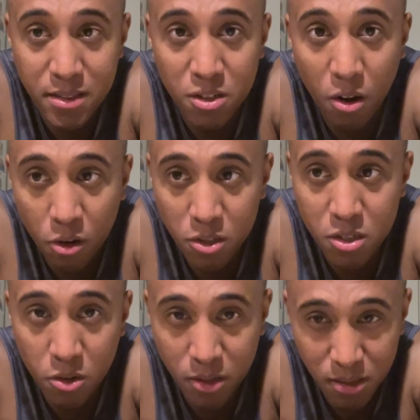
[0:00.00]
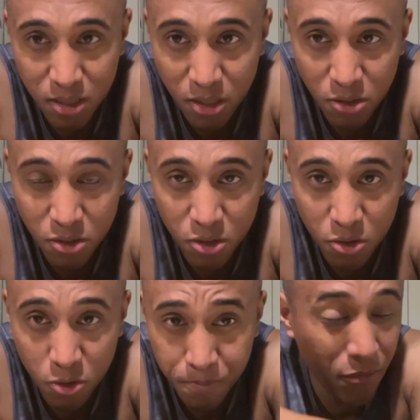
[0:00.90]
to also continue
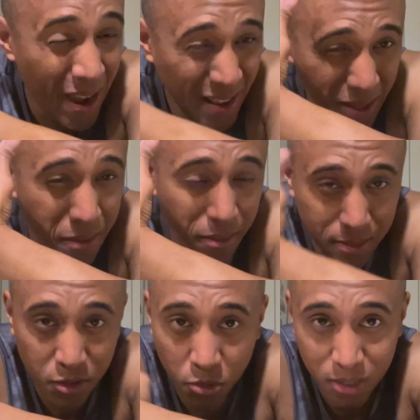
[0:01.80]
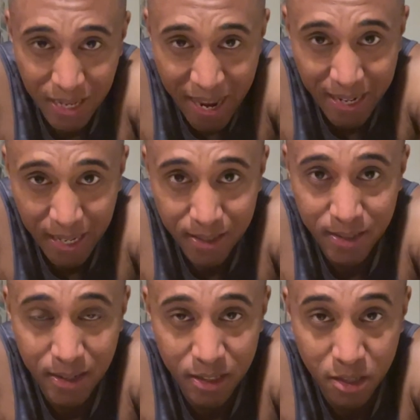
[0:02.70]
to provide the tools that I need
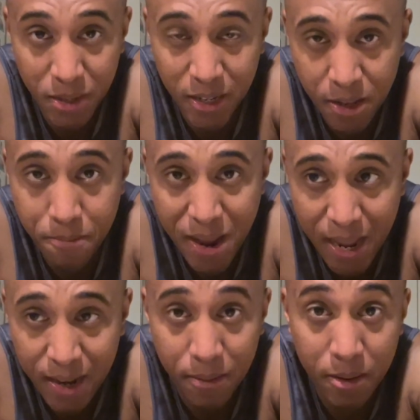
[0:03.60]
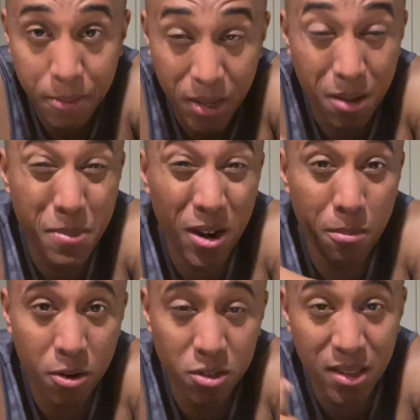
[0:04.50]
to be a good man and be a better
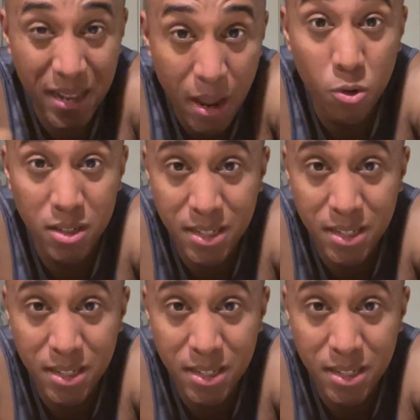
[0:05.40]
person than I was